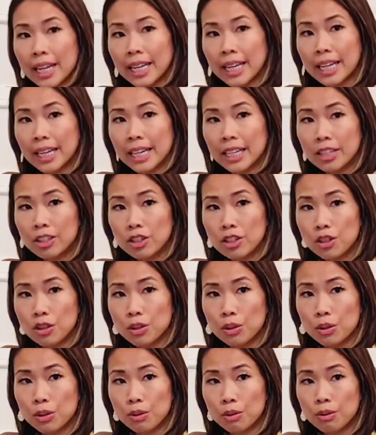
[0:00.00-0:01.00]

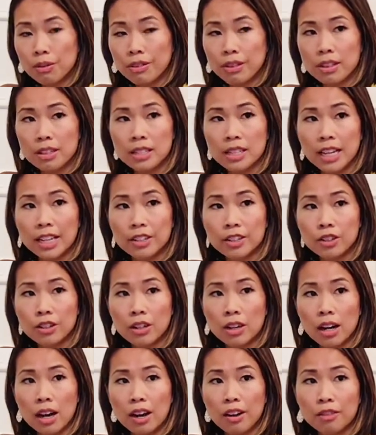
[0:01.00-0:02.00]
into the
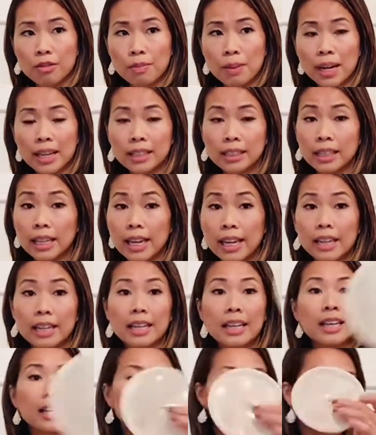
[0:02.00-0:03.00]
center of my lid.
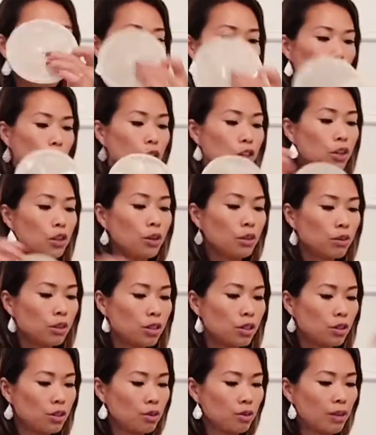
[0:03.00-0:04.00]
For you
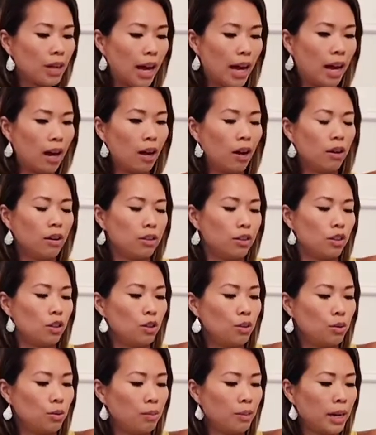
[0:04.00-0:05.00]
to do that,
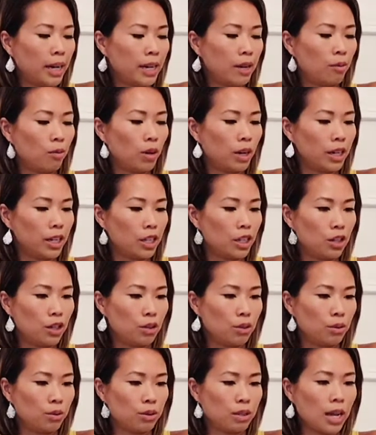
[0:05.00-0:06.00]
you might wanna
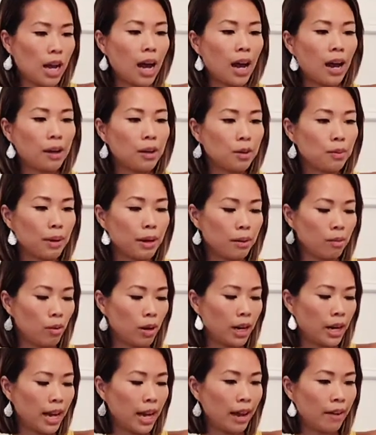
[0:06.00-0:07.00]

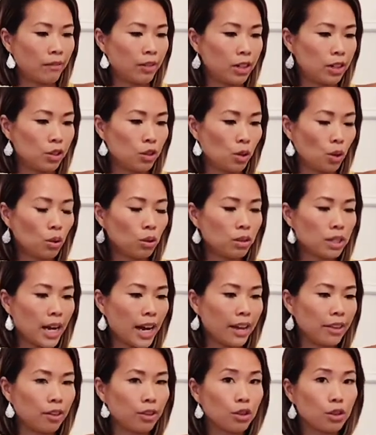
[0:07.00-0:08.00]
have an adult
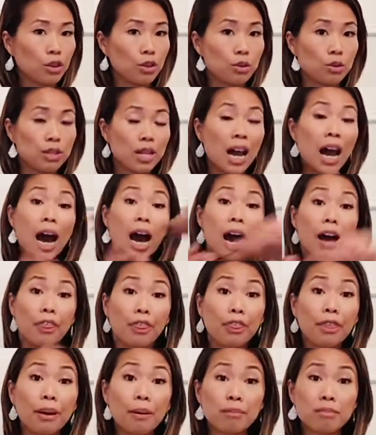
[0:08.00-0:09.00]
either use a
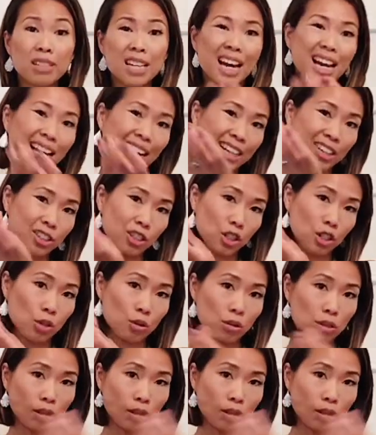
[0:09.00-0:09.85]
thumbtack. I just used